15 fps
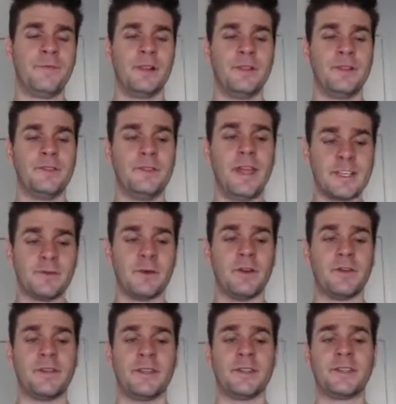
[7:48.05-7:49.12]
The next
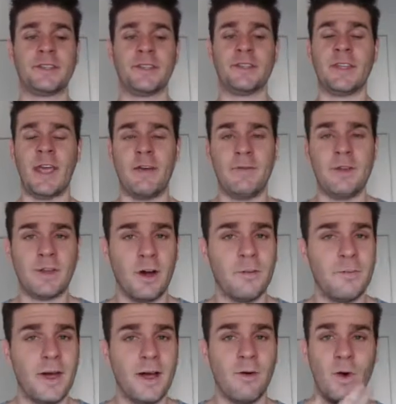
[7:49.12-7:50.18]
one on the list is heavy
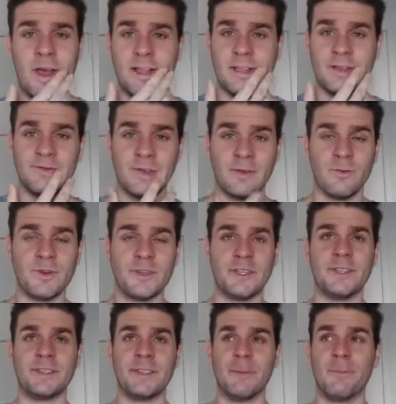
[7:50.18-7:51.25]
compound weightlifting,
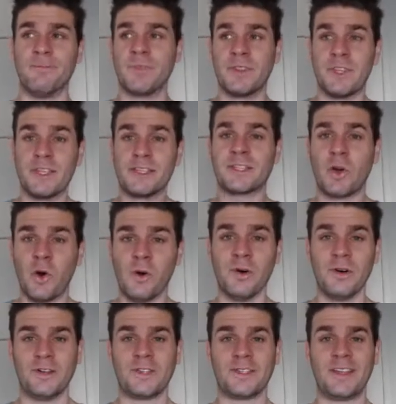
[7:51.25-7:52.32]
which is this
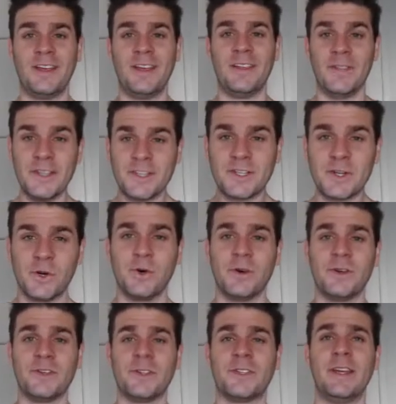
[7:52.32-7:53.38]
course. This
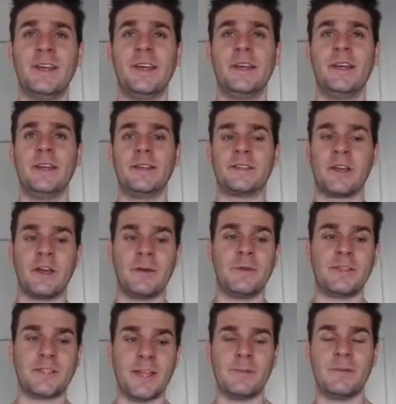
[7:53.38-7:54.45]
course is going to
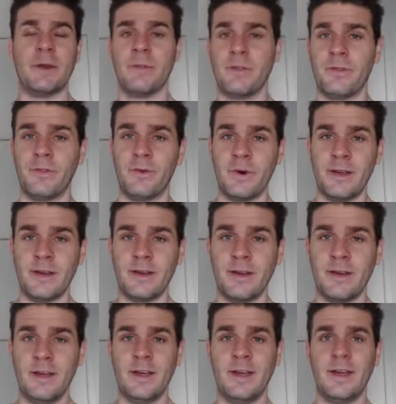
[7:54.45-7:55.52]
be step number 3.
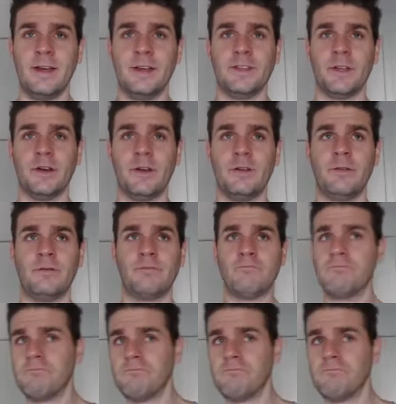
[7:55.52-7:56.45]
So